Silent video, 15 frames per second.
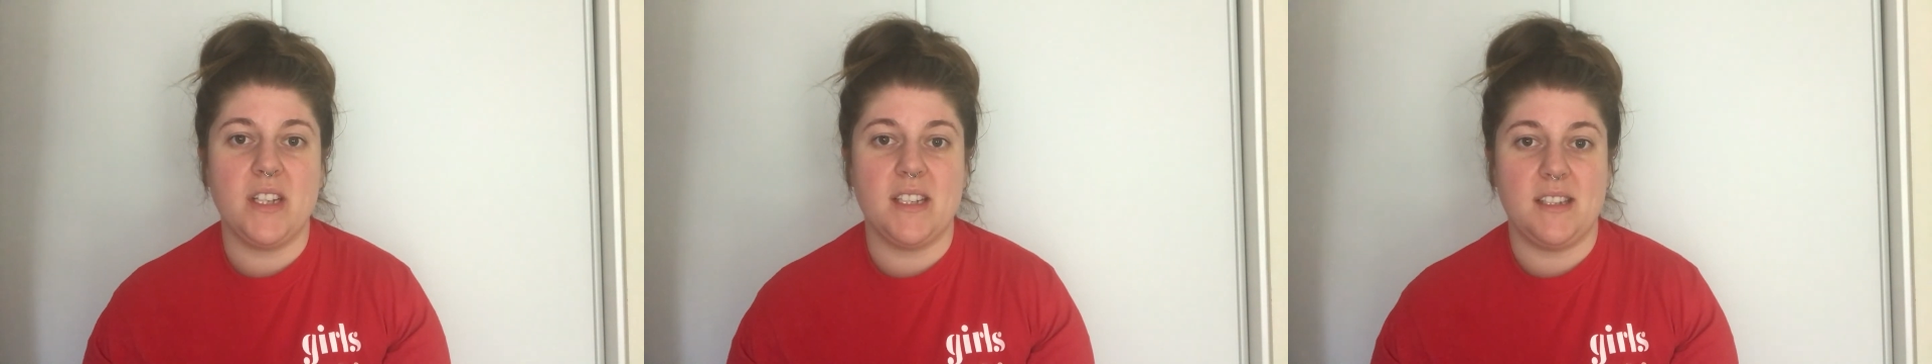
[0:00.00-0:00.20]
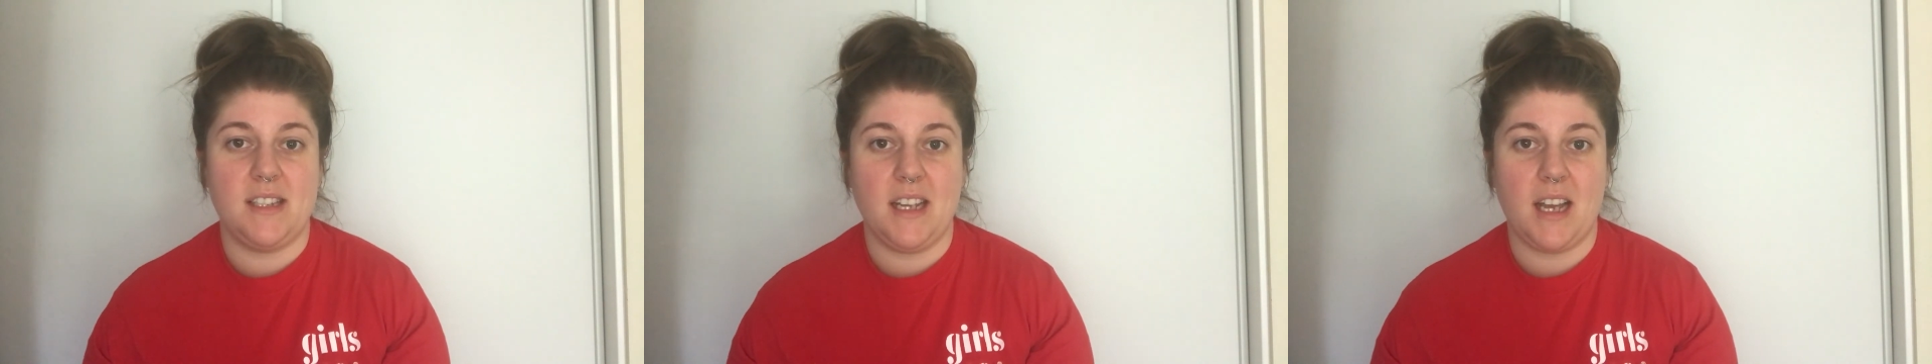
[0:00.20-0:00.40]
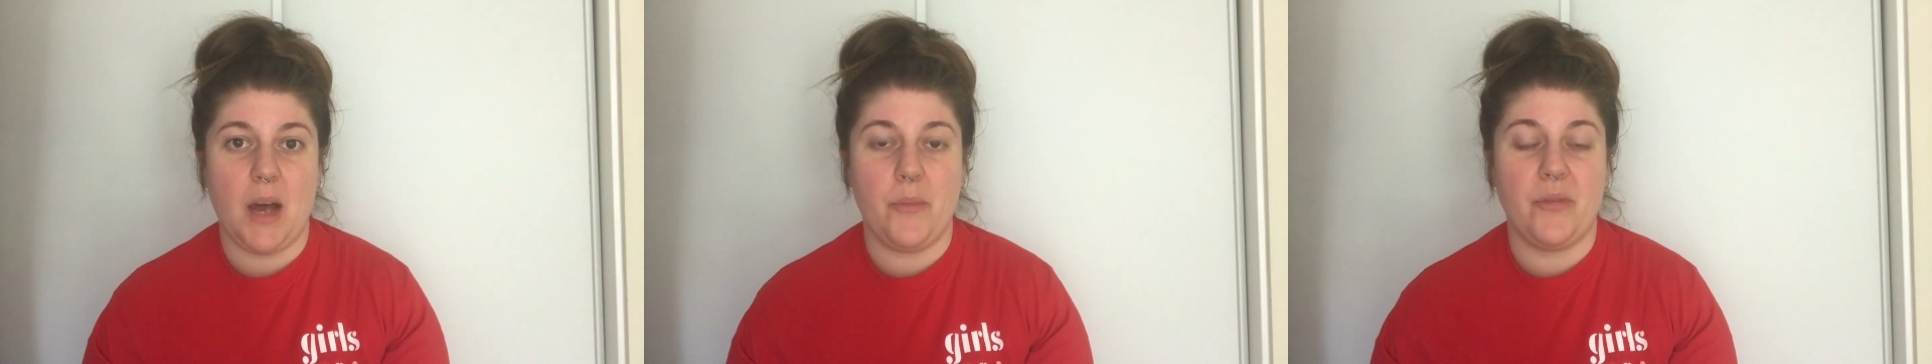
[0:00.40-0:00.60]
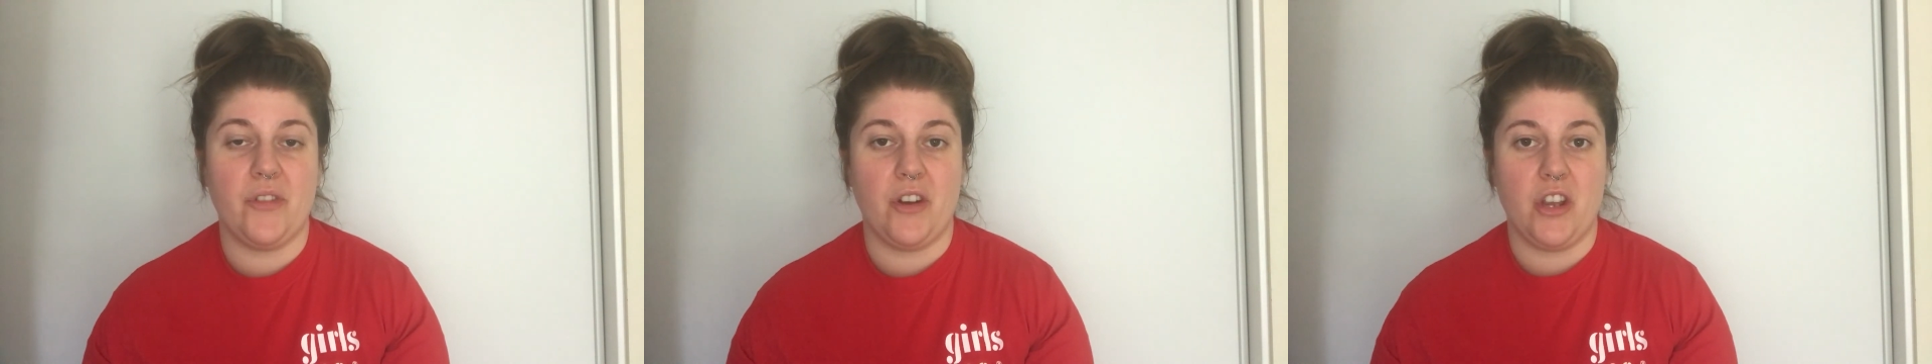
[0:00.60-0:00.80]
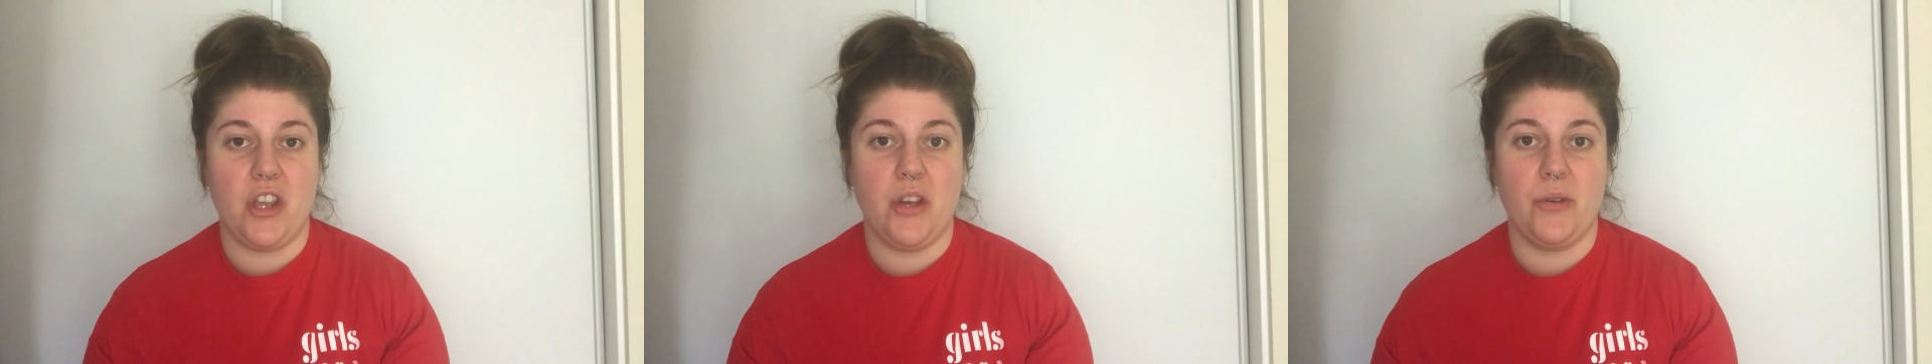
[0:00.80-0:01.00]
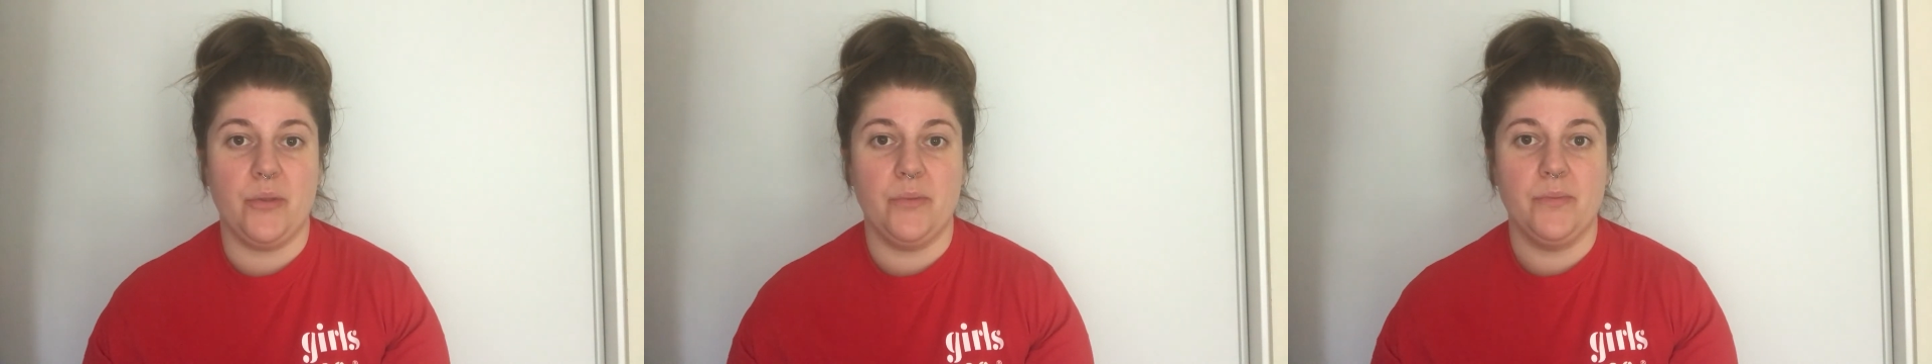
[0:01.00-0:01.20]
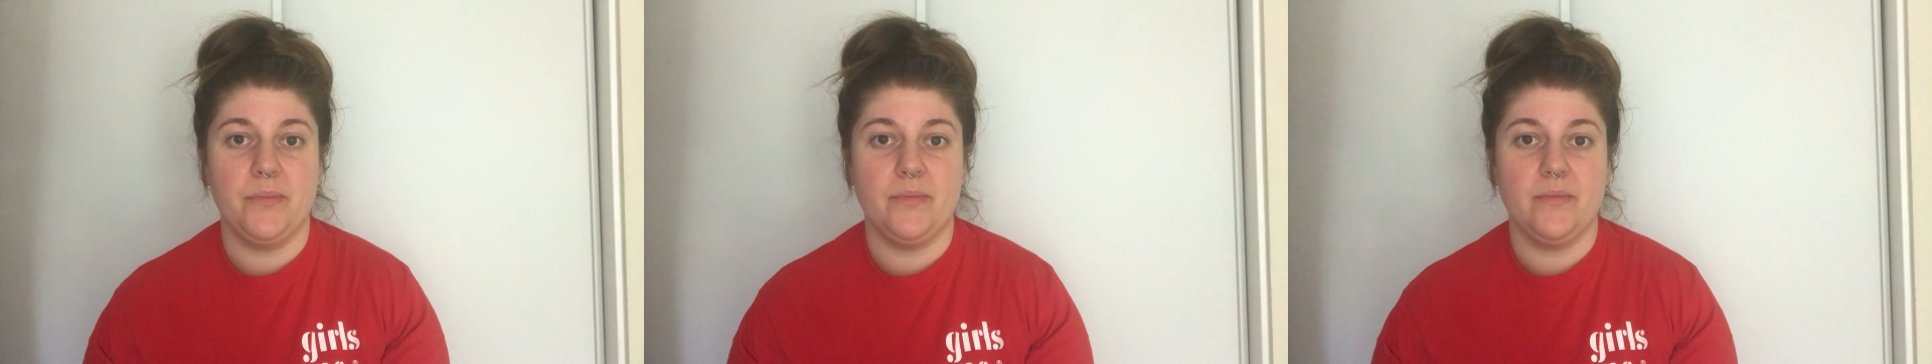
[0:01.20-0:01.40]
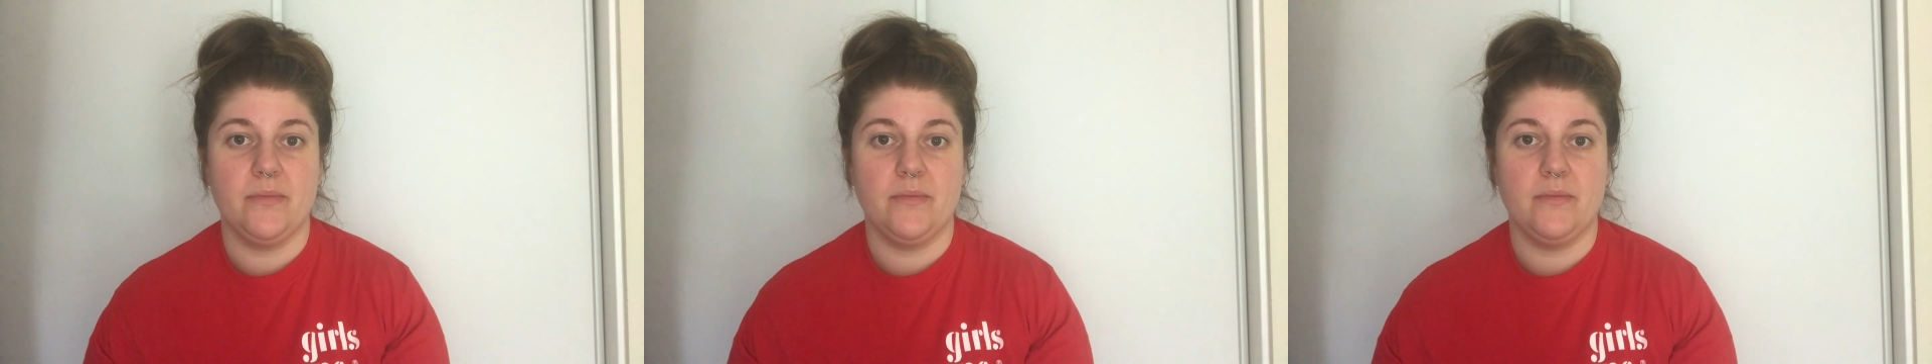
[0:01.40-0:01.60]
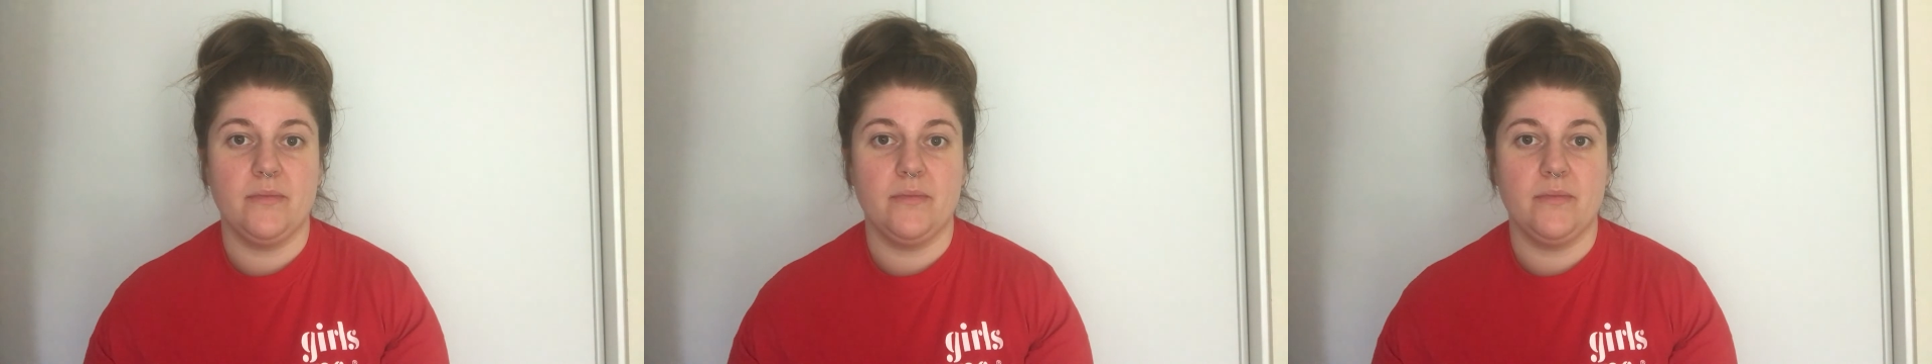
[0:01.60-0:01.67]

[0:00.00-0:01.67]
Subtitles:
someone to stick up for you.